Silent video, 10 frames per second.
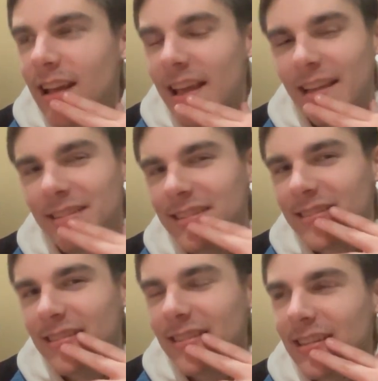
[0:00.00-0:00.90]
And
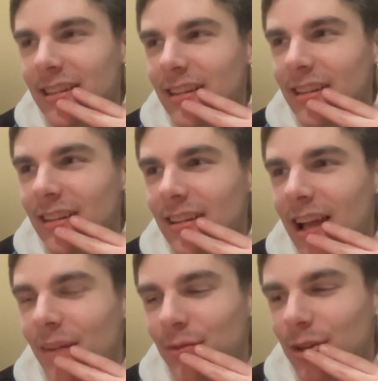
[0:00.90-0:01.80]

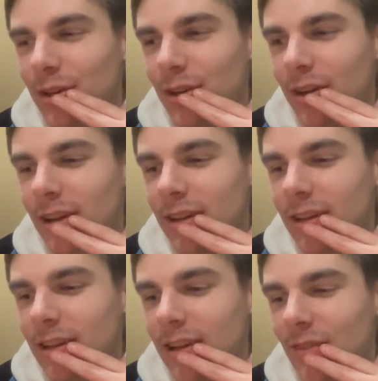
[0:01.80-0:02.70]
after
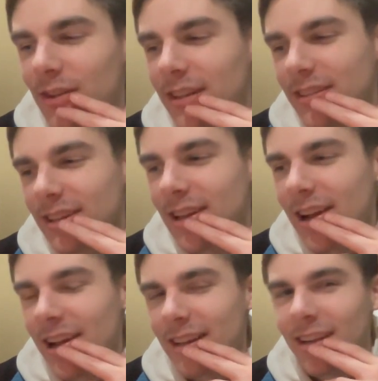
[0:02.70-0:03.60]
they said that,
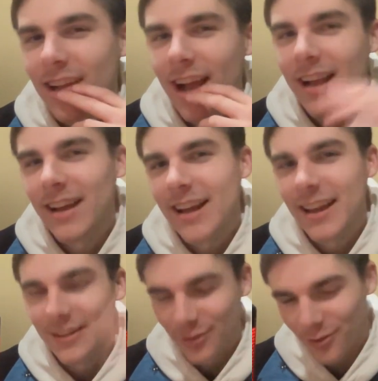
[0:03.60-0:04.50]
I kind of
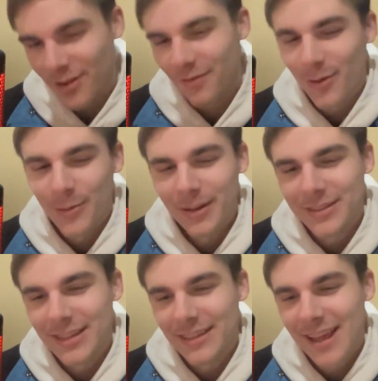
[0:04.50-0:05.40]
had a turn off moment. I
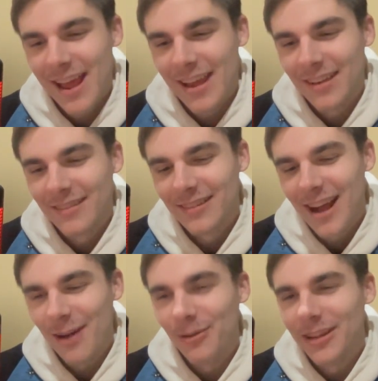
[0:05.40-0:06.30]
was like, dang,
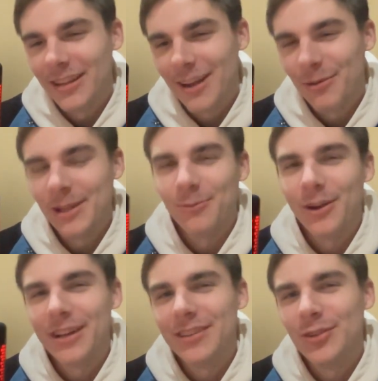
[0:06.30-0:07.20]
I really
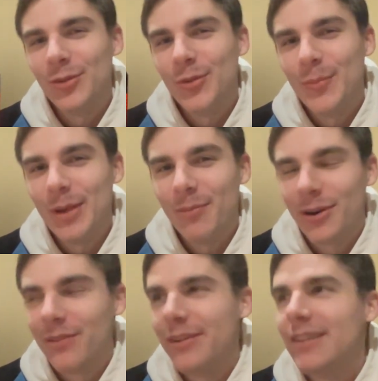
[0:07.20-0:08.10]
wanted to be a
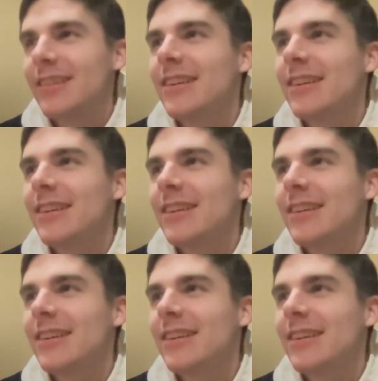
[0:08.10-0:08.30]
part of it.